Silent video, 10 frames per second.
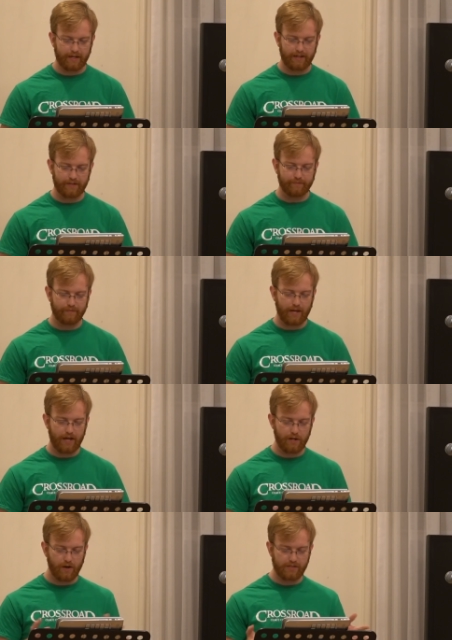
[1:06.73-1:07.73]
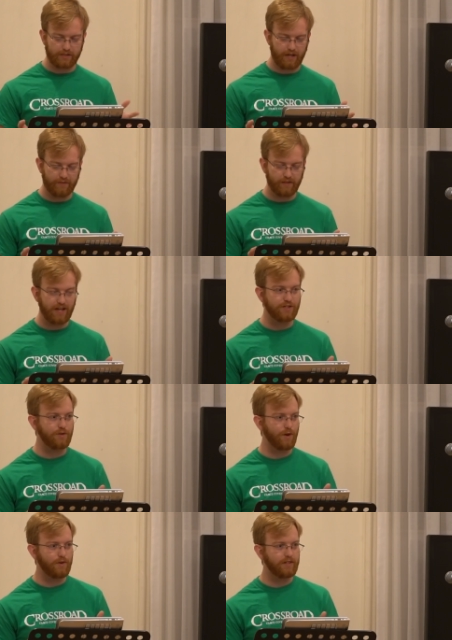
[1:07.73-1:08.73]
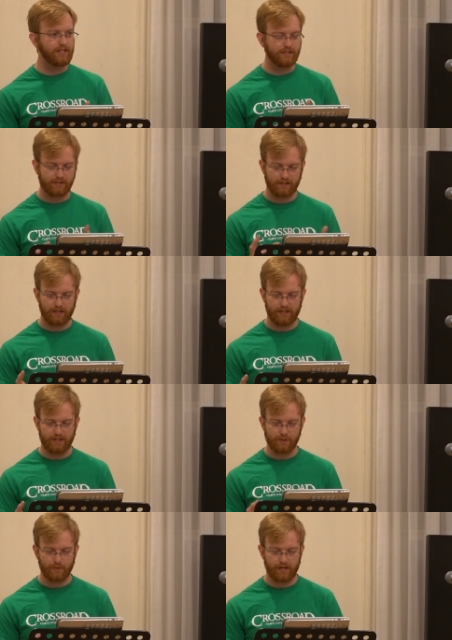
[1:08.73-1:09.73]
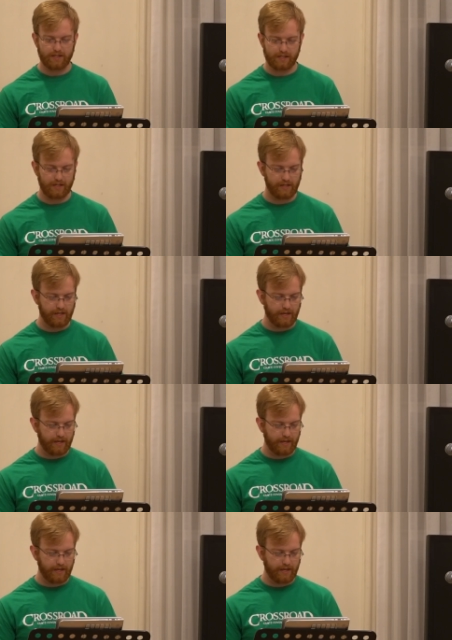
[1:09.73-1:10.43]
And I know I still have a lot to grow in these, in these ways and